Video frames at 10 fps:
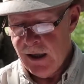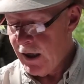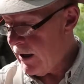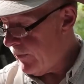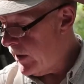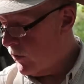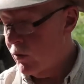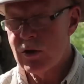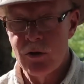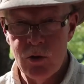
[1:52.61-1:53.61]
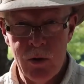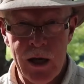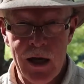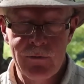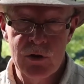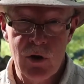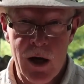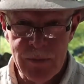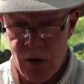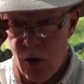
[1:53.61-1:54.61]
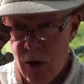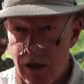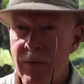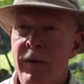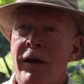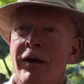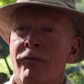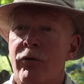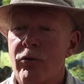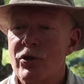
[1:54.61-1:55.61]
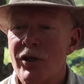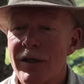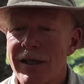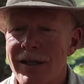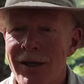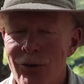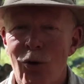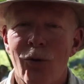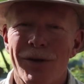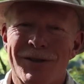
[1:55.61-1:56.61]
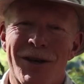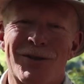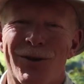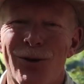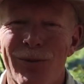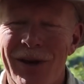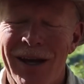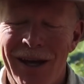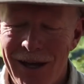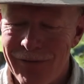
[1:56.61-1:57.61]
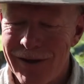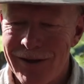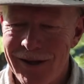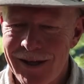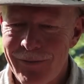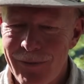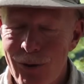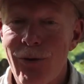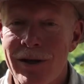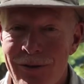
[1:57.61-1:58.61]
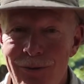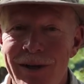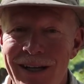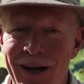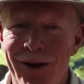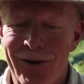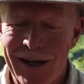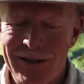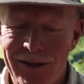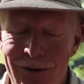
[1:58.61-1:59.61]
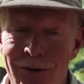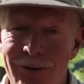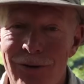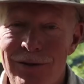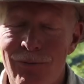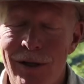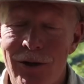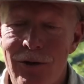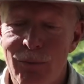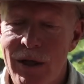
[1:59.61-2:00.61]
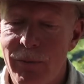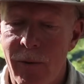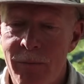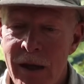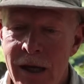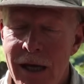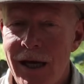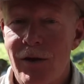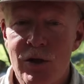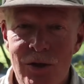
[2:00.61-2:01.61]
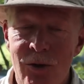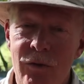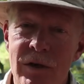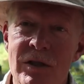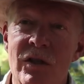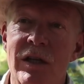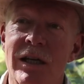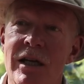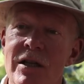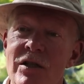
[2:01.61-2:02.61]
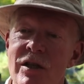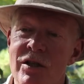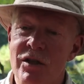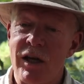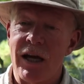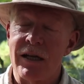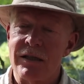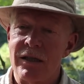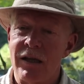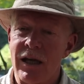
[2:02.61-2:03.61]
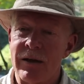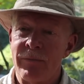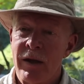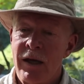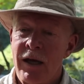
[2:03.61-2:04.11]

Um, those of you who have shopped on Varusteleka know the sense of humor they have. They're great. They really are. Actually, they're, they're some really good people. And the service is second to none.